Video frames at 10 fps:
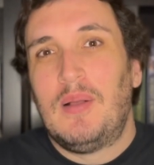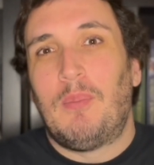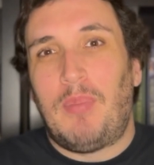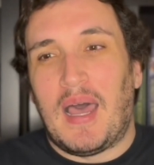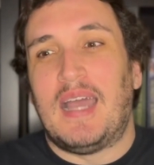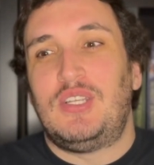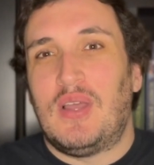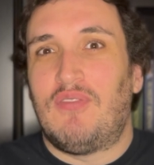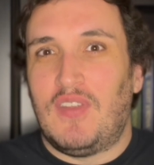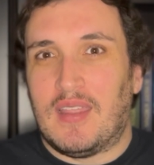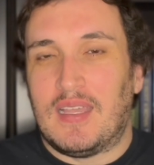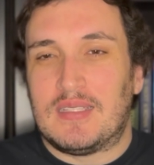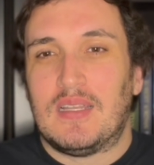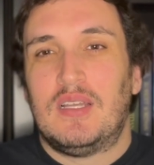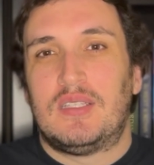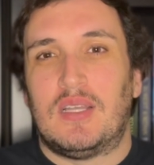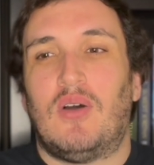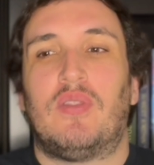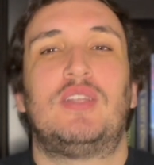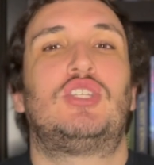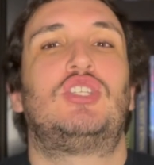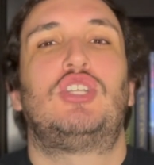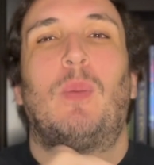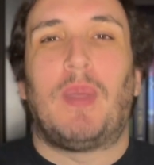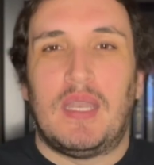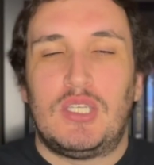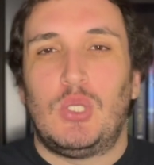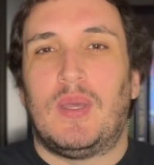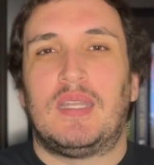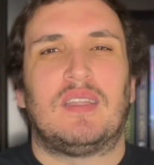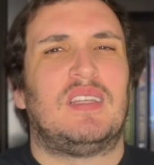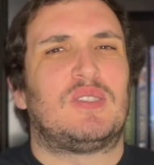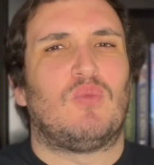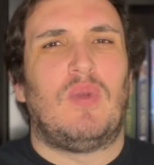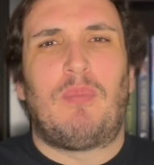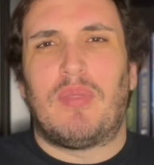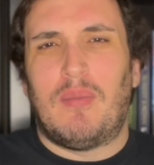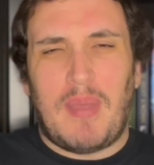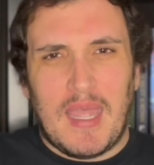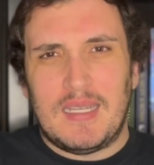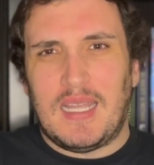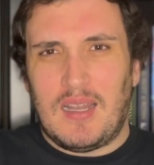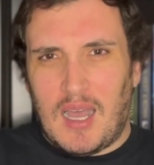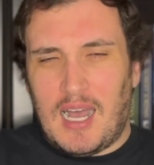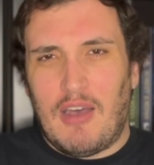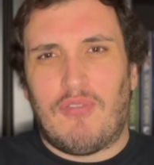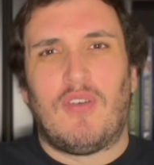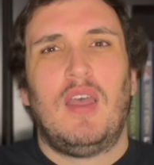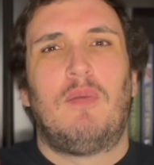But I do have feelings. So let's just jump into it. Let's rip the Band-Aid off.